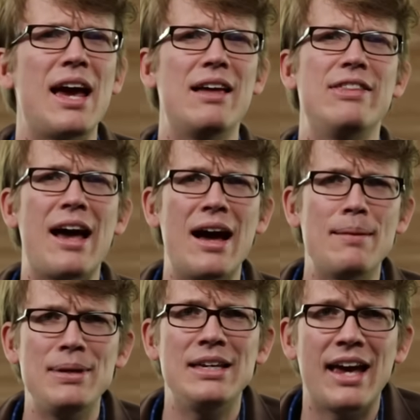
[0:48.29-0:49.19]
and the
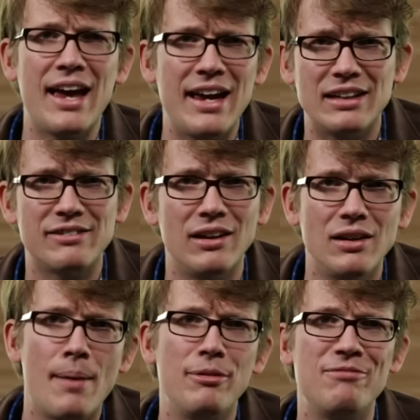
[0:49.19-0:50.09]
IPK is the
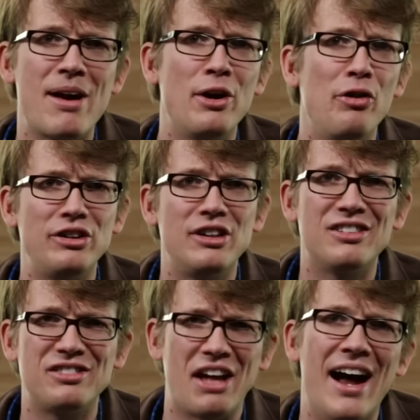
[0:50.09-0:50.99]
lump of metal that
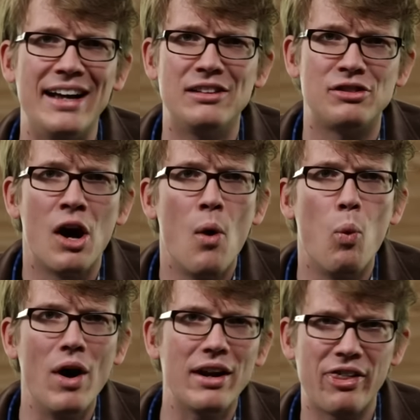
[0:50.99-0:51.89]
decides
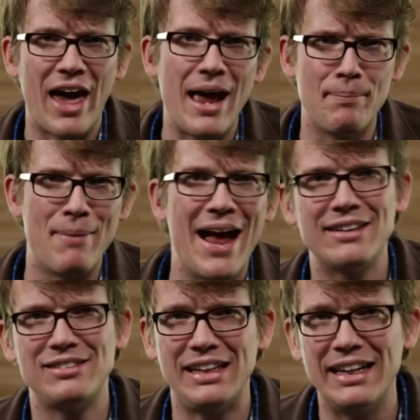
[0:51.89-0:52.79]
what that mass